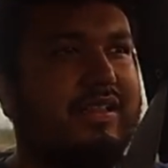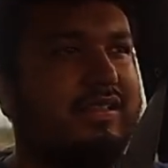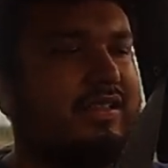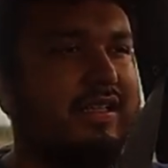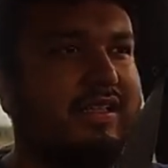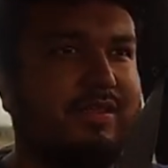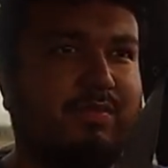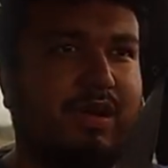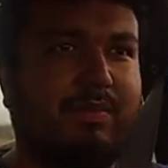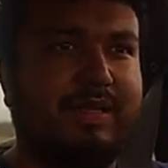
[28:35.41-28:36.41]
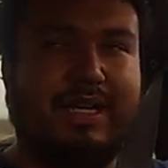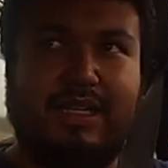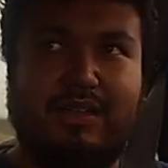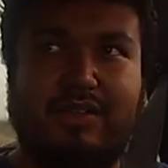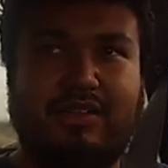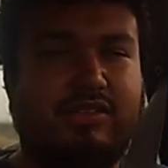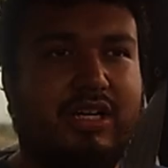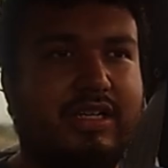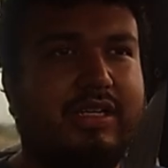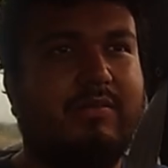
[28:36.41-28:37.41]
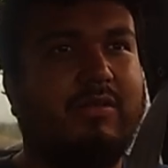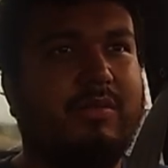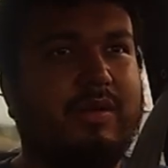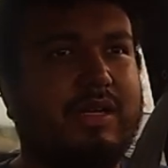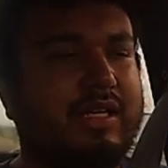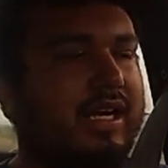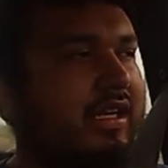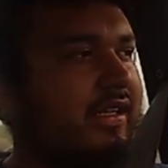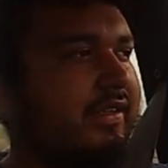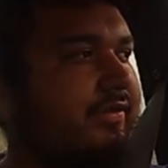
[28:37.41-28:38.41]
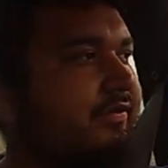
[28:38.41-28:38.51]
I just think it's propaganda and they're trying to get more money out of it.